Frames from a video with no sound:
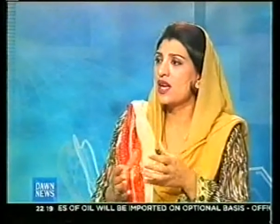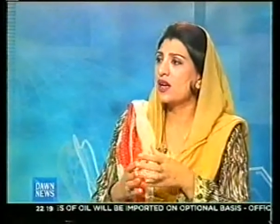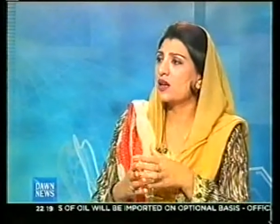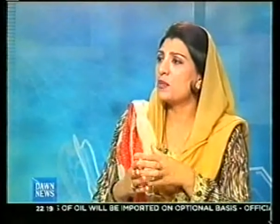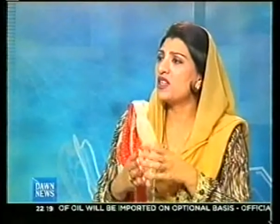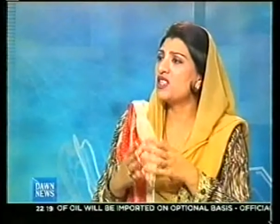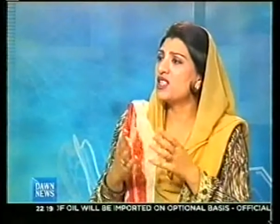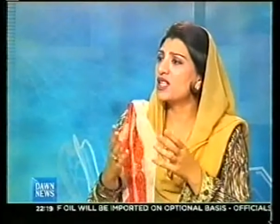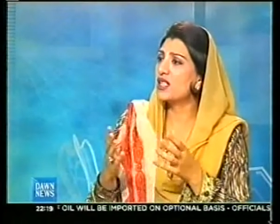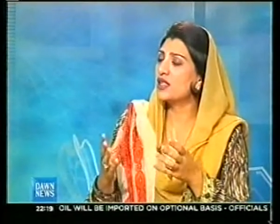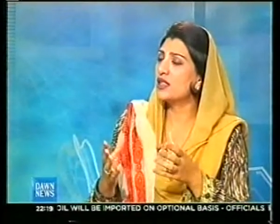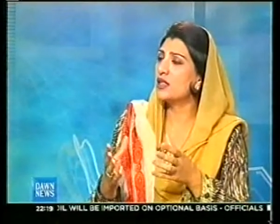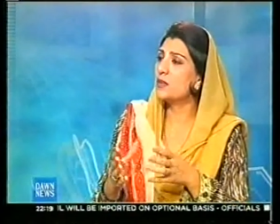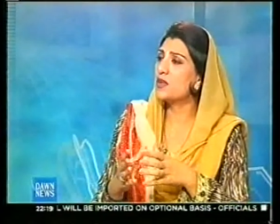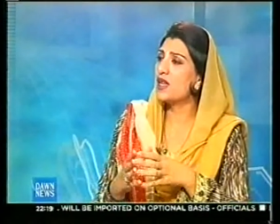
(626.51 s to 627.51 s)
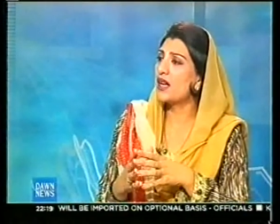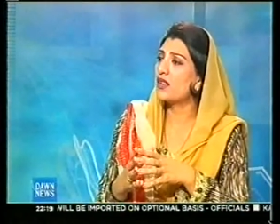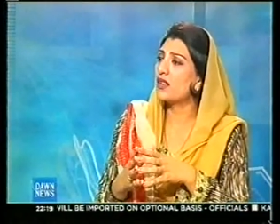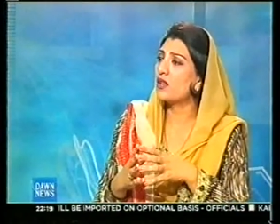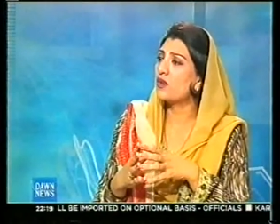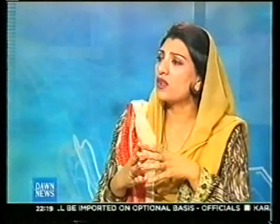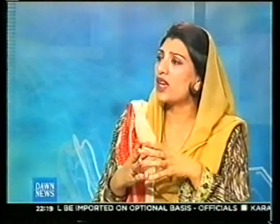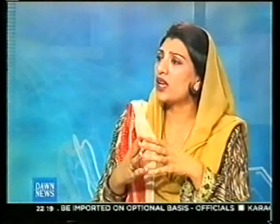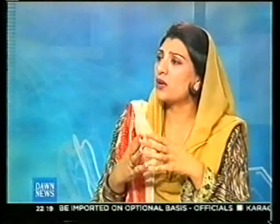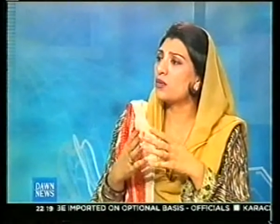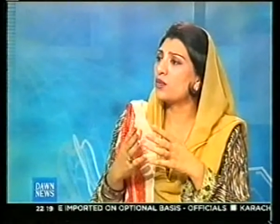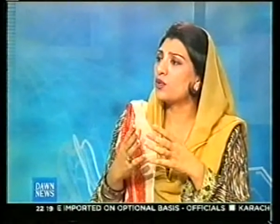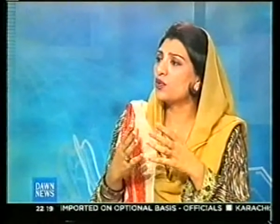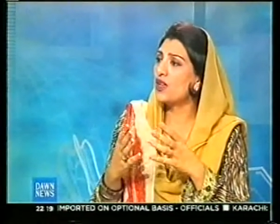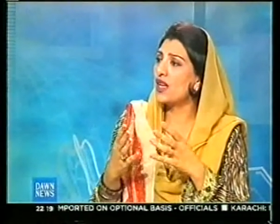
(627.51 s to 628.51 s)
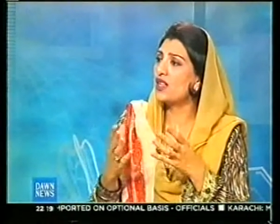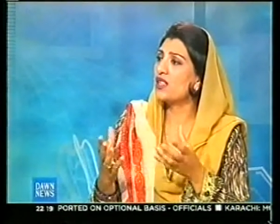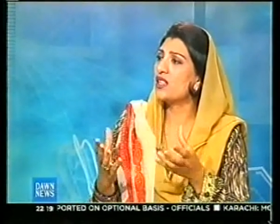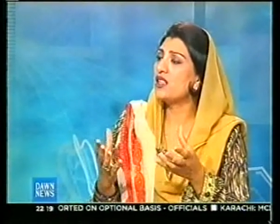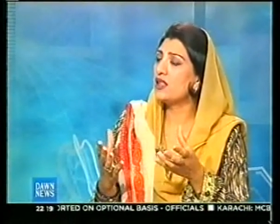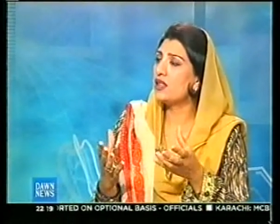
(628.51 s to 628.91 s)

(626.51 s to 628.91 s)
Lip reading: media curbs and the way brutality